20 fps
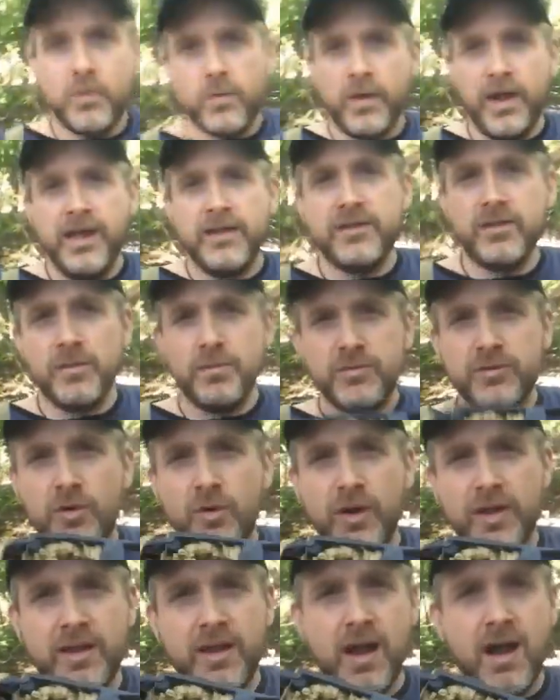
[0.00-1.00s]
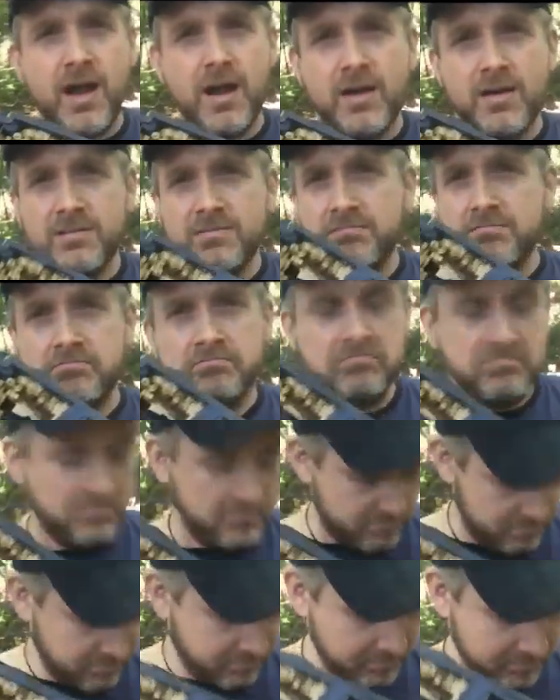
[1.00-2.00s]
random toy car
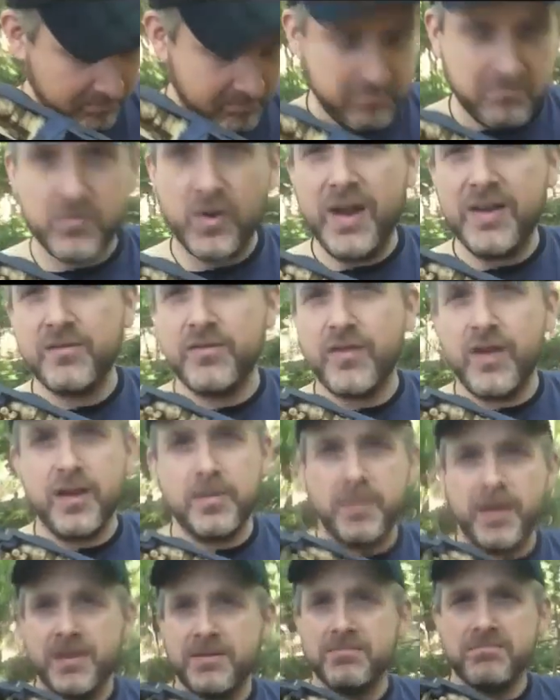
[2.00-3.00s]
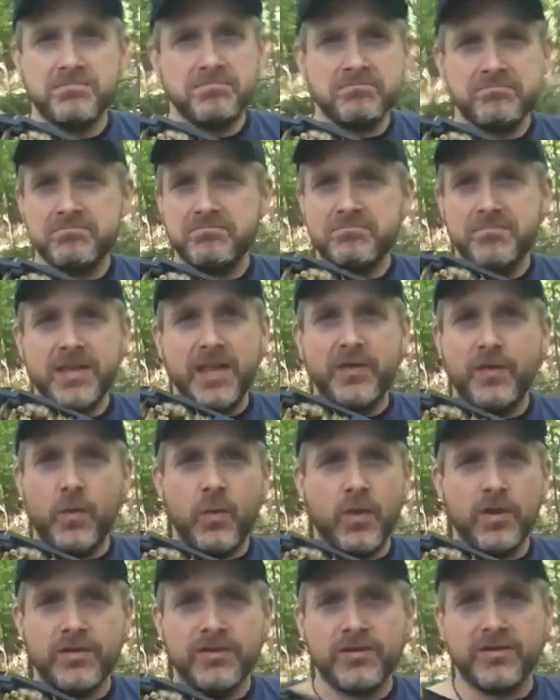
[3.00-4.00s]
right in front of me in
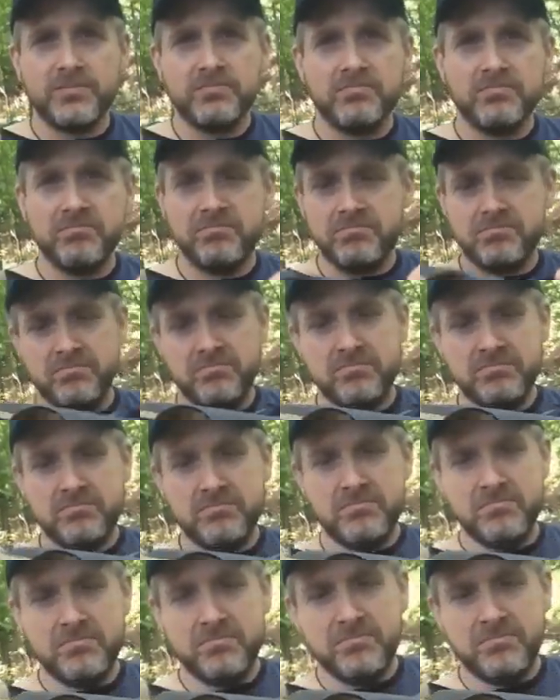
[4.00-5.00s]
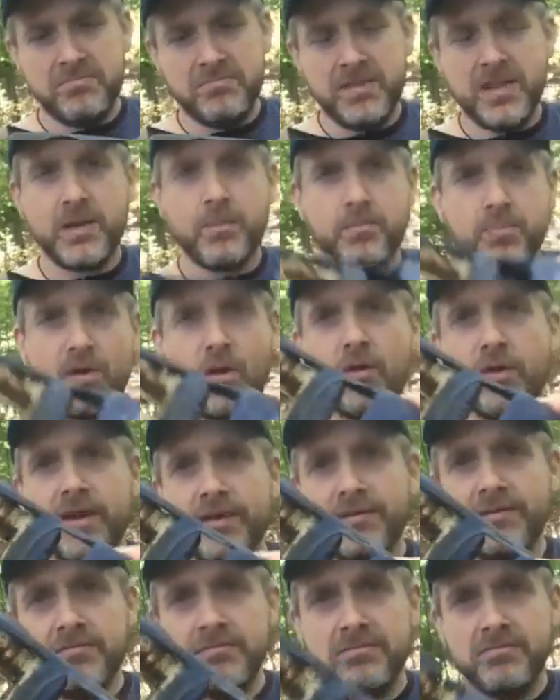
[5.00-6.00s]
the woods, like a
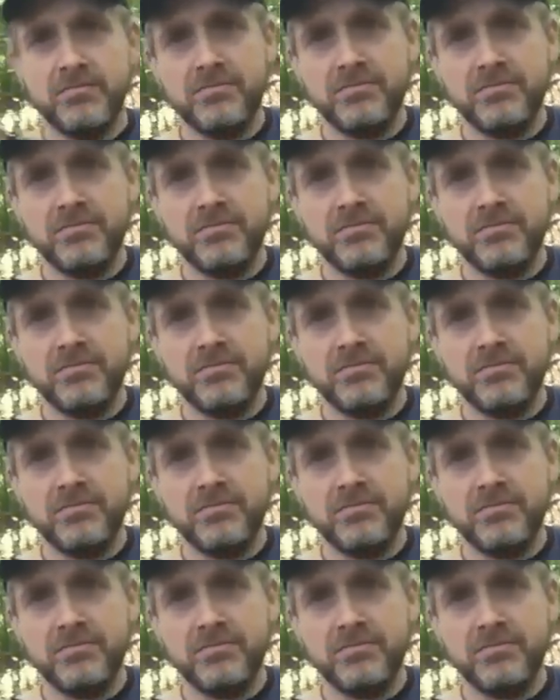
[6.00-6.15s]
broken